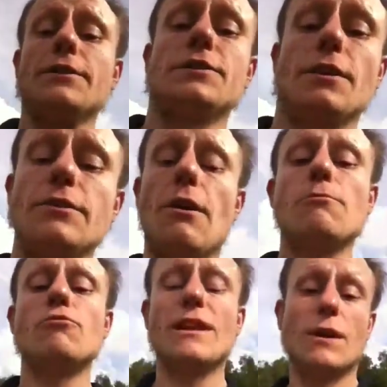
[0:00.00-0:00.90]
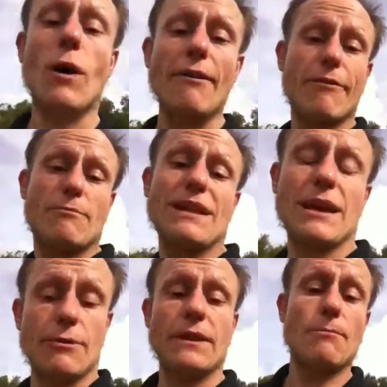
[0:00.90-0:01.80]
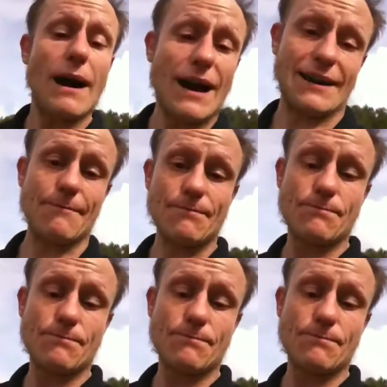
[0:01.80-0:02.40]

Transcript: until you're really quite familiar with your partner.